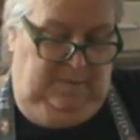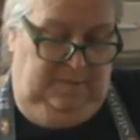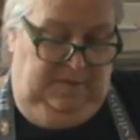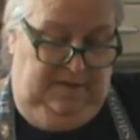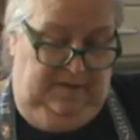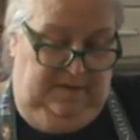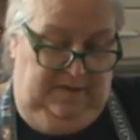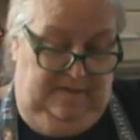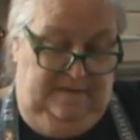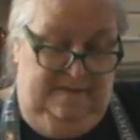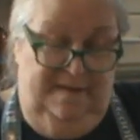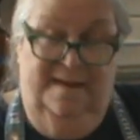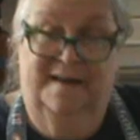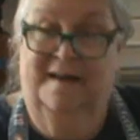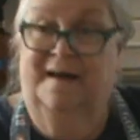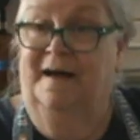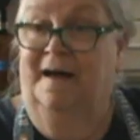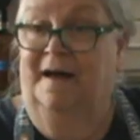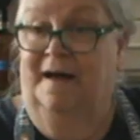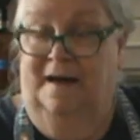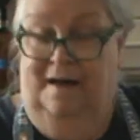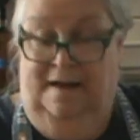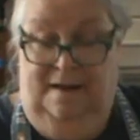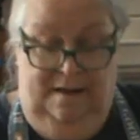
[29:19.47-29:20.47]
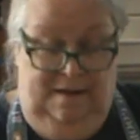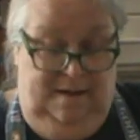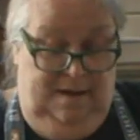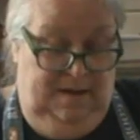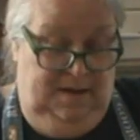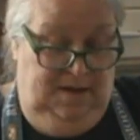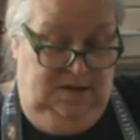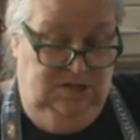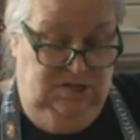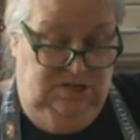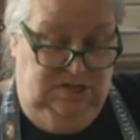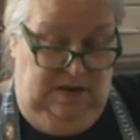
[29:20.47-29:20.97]
Because,
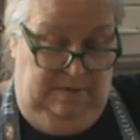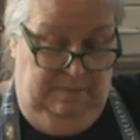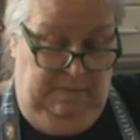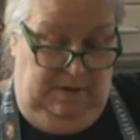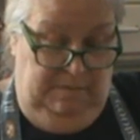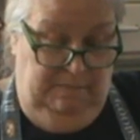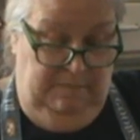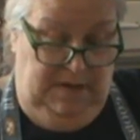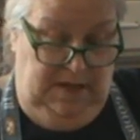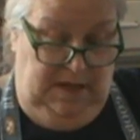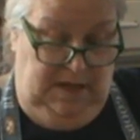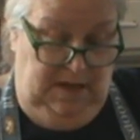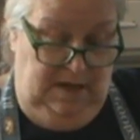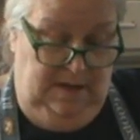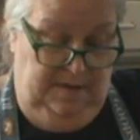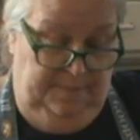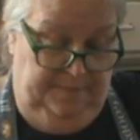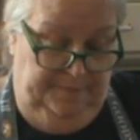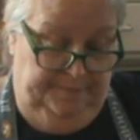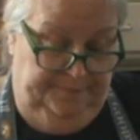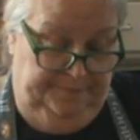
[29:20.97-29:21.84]
shame on me.